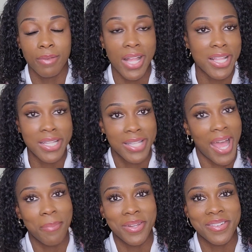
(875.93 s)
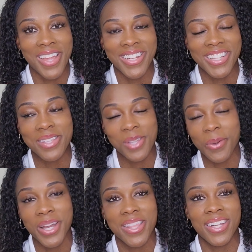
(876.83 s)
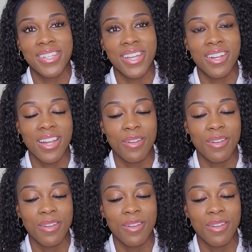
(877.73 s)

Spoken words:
it needed to happen, and it's so good that it did.